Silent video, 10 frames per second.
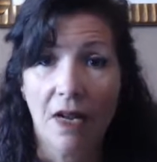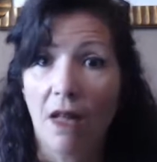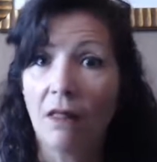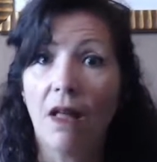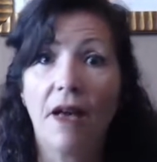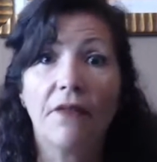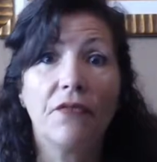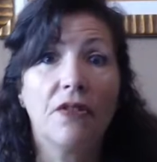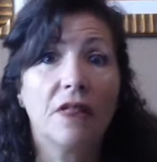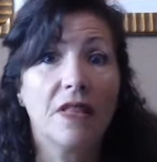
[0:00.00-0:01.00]
A lot
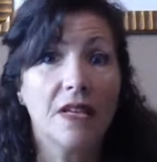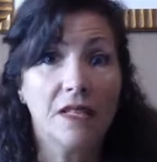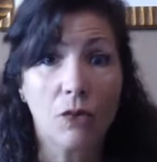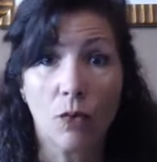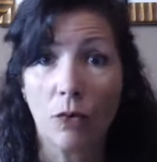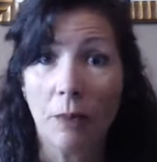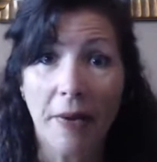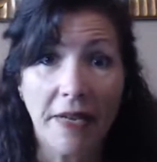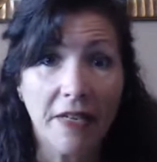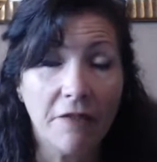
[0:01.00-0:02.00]
of the things were
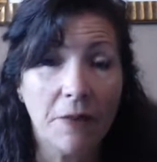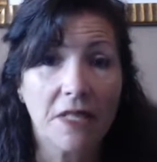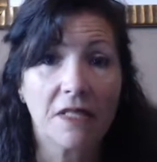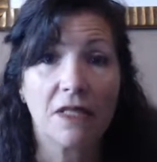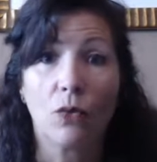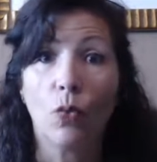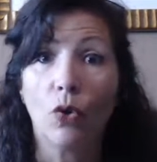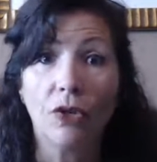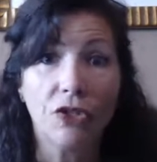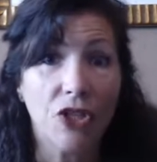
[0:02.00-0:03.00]
repetitive because there
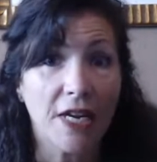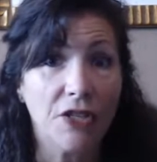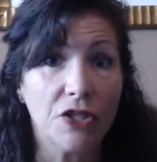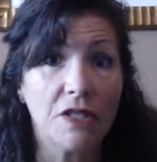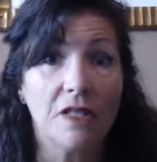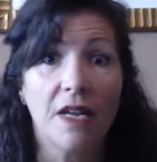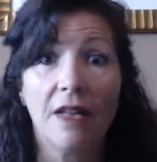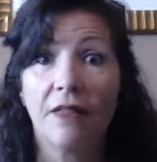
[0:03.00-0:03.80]
weren't changes.